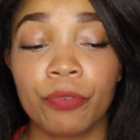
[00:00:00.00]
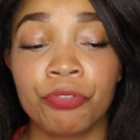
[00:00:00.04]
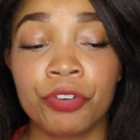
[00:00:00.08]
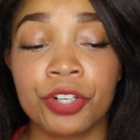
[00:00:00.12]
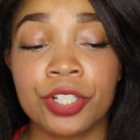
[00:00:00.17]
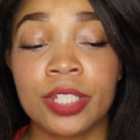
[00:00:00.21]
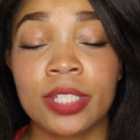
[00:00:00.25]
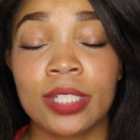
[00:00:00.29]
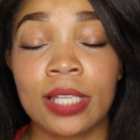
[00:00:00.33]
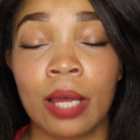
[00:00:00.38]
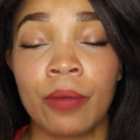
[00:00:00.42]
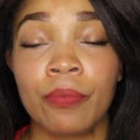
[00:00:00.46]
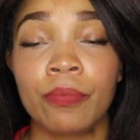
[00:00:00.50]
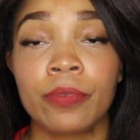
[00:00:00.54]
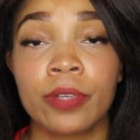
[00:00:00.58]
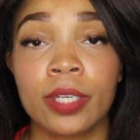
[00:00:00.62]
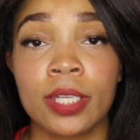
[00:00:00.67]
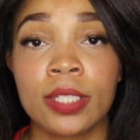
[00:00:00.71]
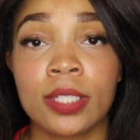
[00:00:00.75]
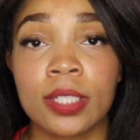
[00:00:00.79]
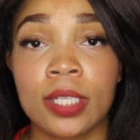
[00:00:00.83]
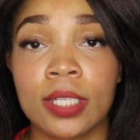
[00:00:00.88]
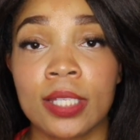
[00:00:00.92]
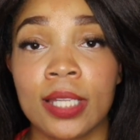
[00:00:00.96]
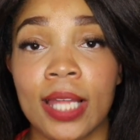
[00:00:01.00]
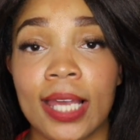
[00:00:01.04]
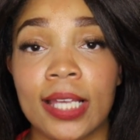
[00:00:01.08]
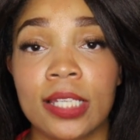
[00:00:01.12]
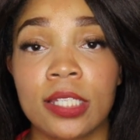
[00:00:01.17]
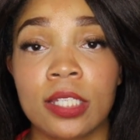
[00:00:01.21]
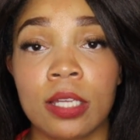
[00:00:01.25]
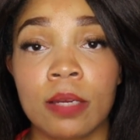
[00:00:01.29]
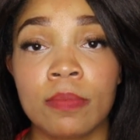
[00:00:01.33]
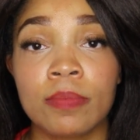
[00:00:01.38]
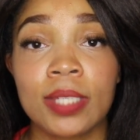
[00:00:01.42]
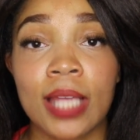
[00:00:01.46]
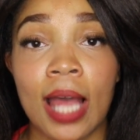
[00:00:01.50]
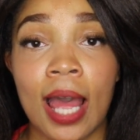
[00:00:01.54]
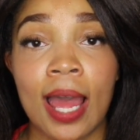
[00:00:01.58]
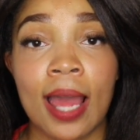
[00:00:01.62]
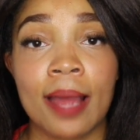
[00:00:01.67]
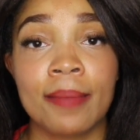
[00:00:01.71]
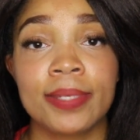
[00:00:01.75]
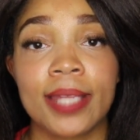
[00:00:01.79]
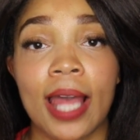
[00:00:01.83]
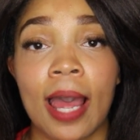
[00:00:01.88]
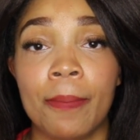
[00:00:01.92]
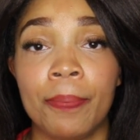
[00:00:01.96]
for some reason, like
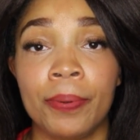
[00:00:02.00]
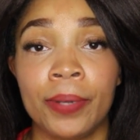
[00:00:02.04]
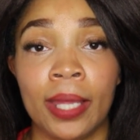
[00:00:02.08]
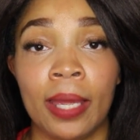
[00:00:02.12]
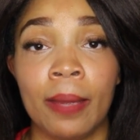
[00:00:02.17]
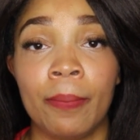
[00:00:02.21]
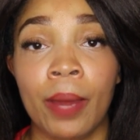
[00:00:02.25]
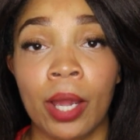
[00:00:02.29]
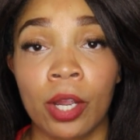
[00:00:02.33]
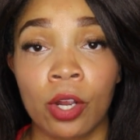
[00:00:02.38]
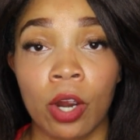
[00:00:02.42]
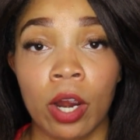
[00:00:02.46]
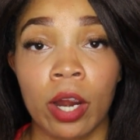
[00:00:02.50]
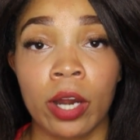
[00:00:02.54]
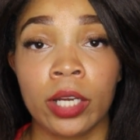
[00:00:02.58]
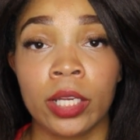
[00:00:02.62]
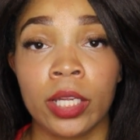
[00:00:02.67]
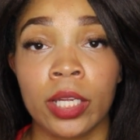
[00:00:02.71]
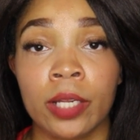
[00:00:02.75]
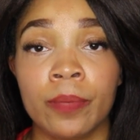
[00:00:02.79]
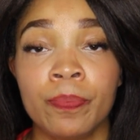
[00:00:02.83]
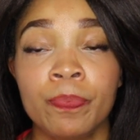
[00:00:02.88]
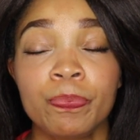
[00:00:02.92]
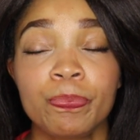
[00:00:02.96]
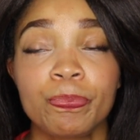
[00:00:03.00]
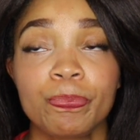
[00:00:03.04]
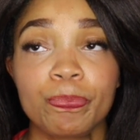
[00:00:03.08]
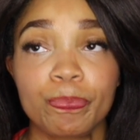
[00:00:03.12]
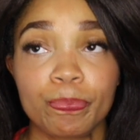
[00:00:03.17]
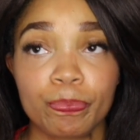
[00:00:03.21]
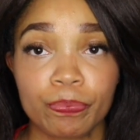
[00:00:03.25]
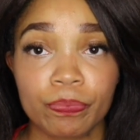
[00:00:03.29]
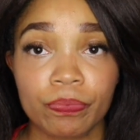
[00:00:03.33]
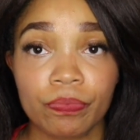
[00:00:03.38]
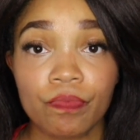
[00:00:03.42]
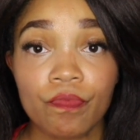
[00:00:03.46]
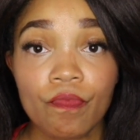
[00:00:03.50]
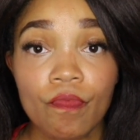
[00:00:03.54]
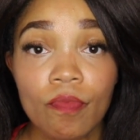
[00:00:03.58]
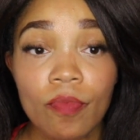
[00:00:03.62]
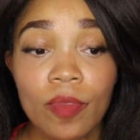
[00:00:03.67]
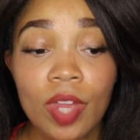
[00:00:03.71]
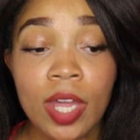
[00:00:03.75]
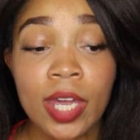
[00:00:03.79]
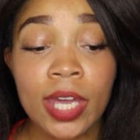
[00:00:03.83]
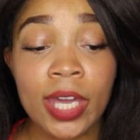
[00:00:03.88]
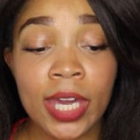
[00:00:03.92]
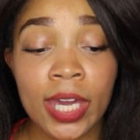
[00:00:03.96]
sometimes I plant my garden
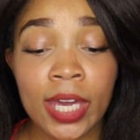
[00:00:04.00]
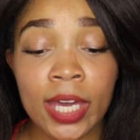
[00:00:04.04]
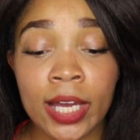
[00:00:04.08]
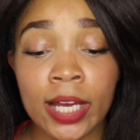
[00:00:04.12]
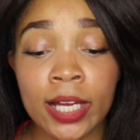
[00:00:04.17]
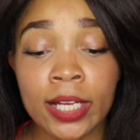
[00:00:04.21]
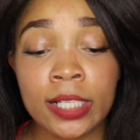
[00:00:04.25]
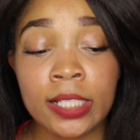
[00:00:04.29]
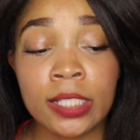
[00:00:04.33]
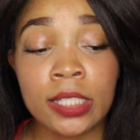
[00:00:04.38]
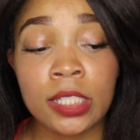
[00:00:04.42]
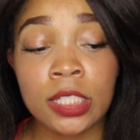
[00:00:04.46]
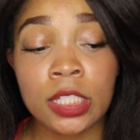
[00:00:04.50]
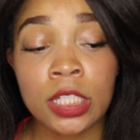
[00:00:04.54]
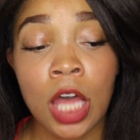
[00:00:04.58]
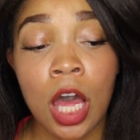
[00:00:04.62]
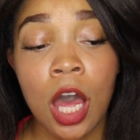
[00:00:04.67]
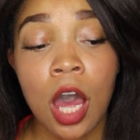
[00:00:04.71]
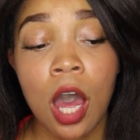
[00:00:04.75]
and